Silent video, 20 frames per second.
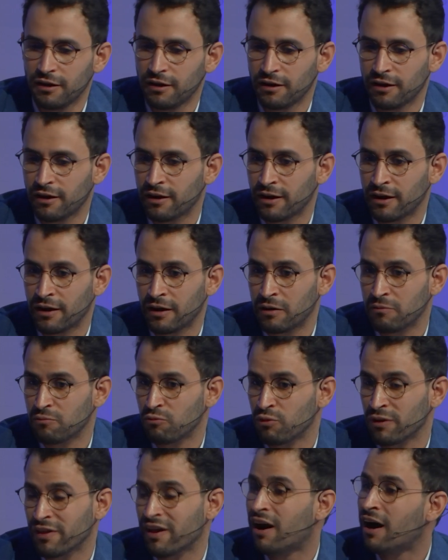
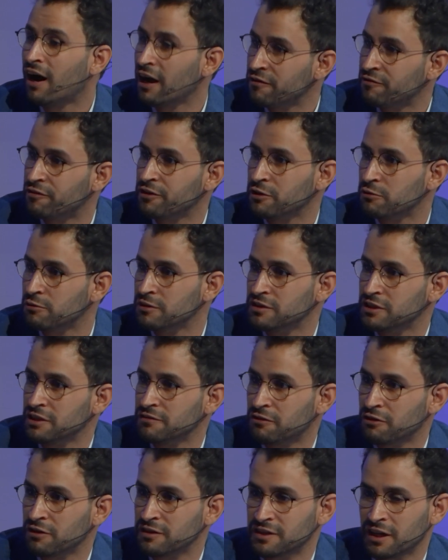with a high frequency,
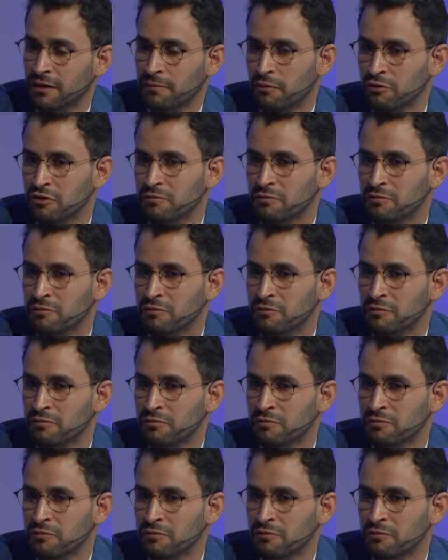for example,